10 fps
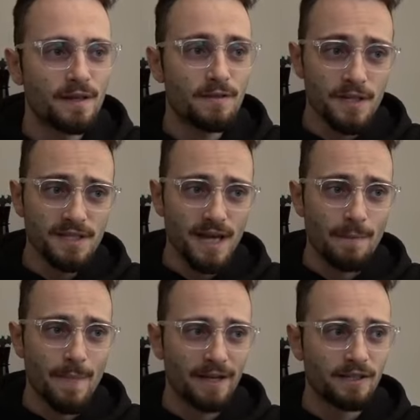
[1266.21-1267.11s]
This
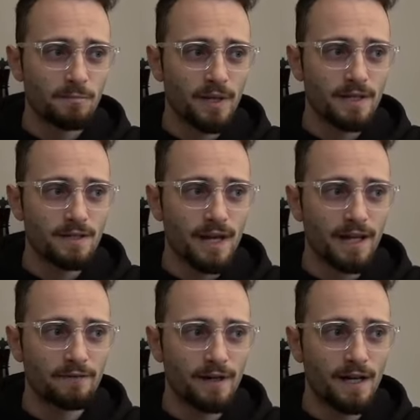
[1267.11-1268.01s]
time, Magnus plays
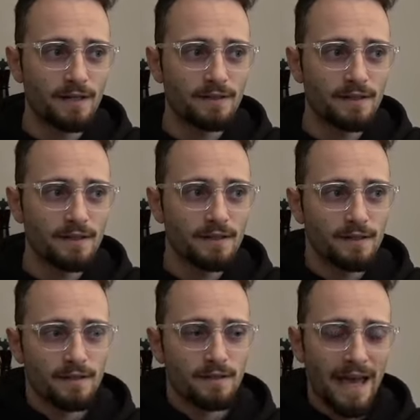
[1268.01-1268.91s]
kind of a
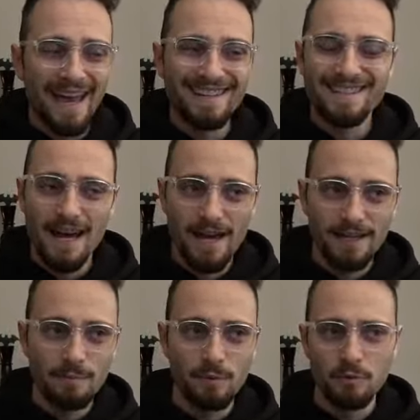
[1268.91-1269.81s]
anti.
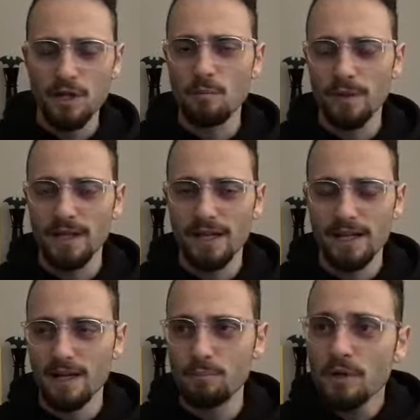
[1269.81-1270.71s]
He was going to play like
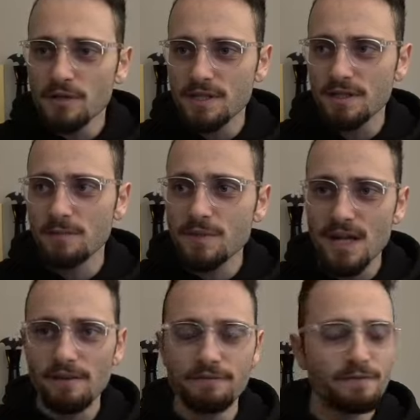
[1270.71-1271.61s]
a Pierce
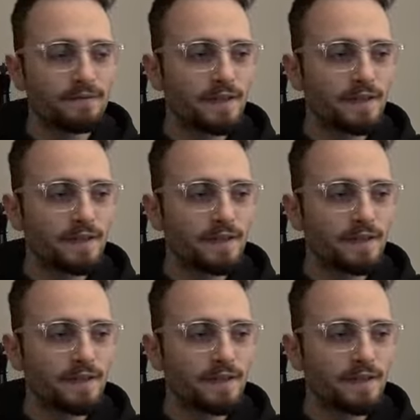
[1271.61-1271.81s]
himself.